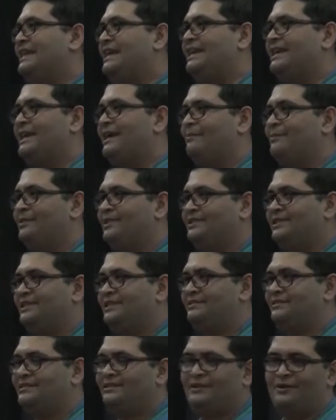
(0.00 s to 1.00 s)
in-app
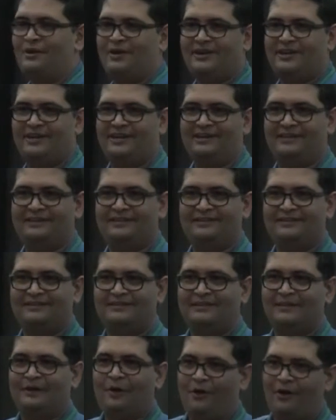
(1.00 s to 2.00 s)
purchase content,
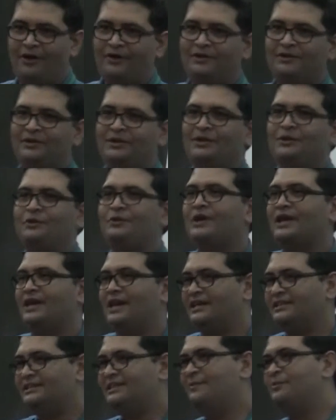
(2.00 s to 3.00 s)
or you can
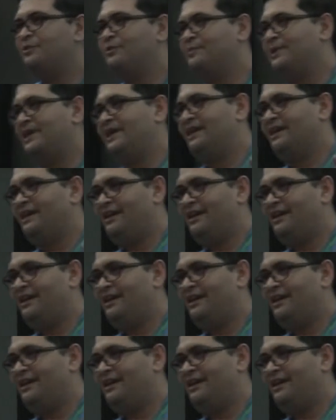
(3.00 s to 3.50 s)
ask them to pay